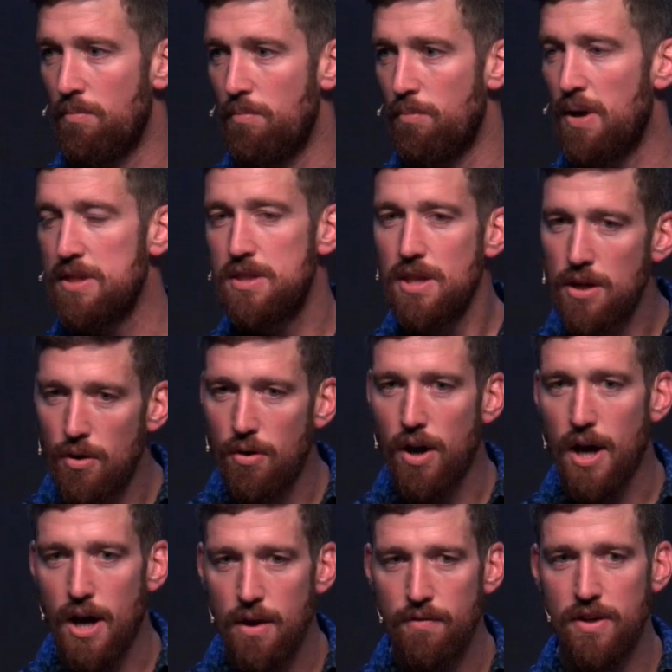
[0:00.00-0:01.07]
But I think a
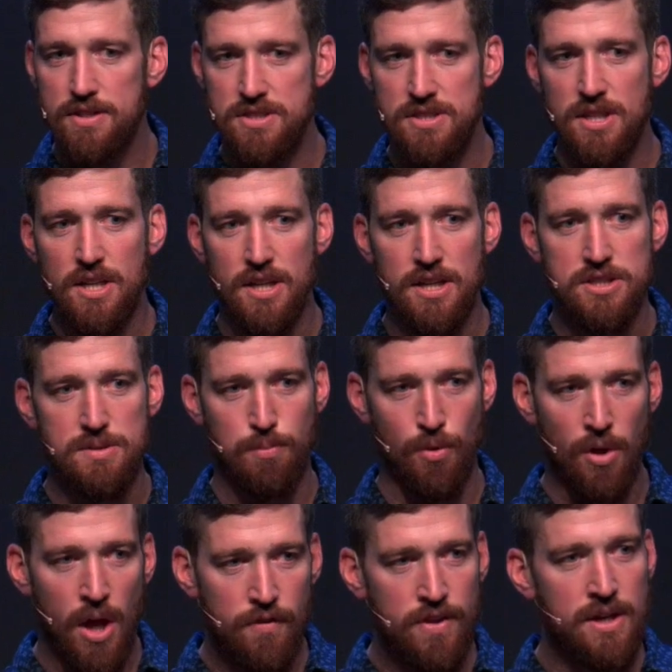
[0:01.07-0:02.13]
lot of us see his
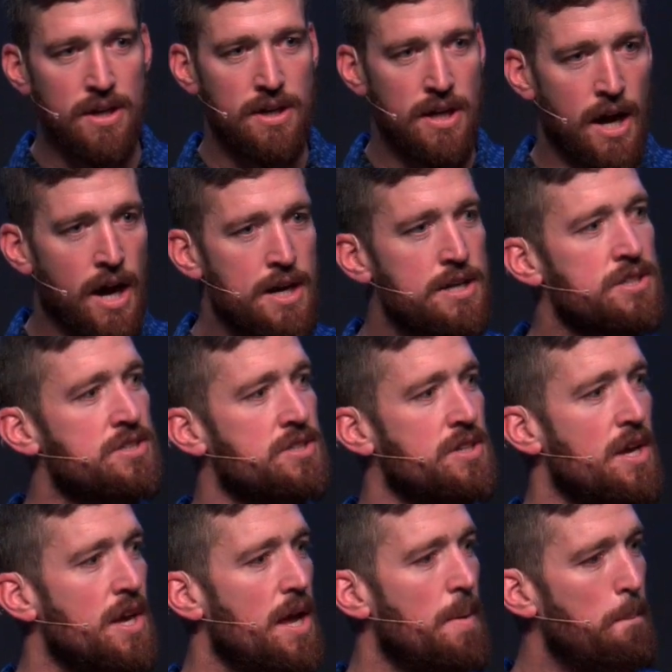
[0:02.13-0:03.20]
loving kindness
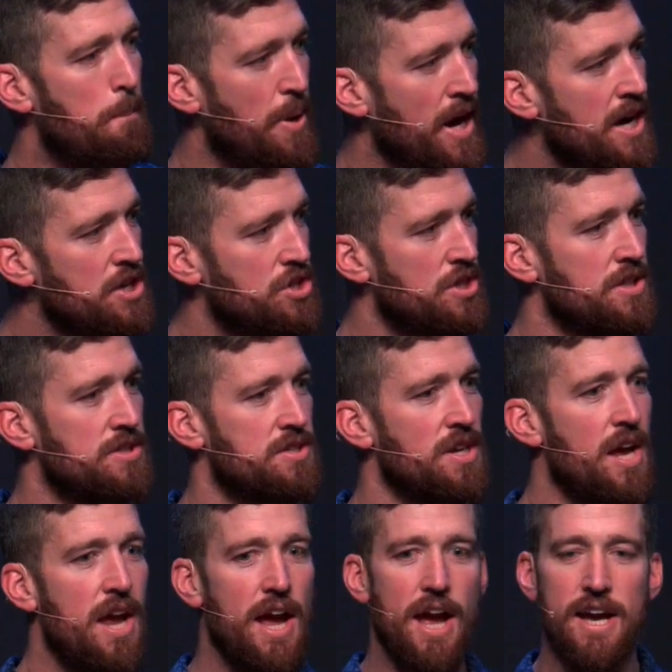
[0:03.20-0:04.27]
and patience
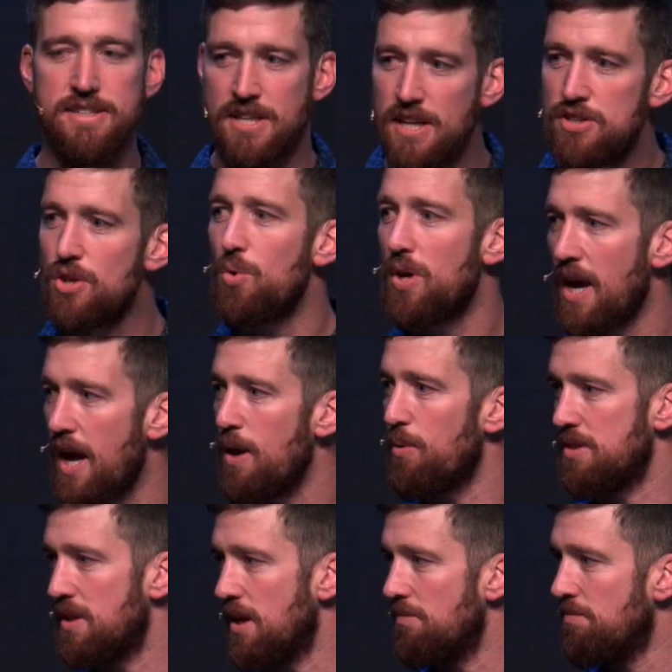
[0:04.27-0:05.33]
as he's okay
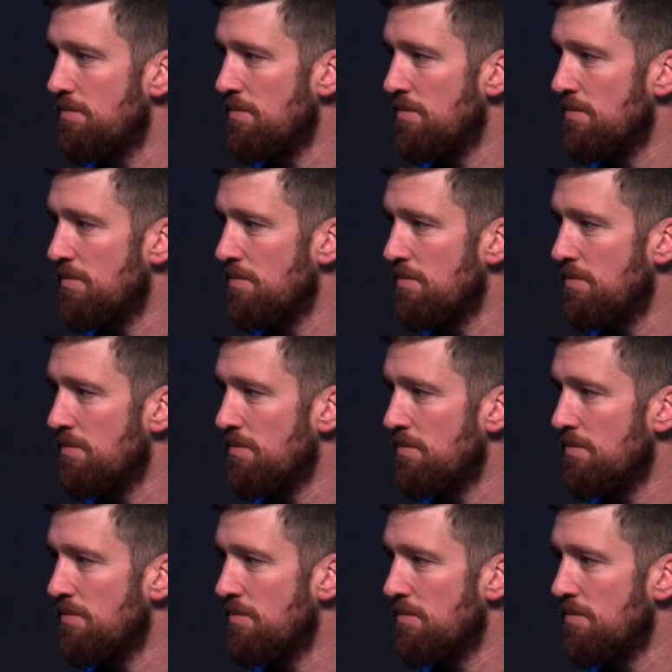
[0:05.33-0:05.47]
with it.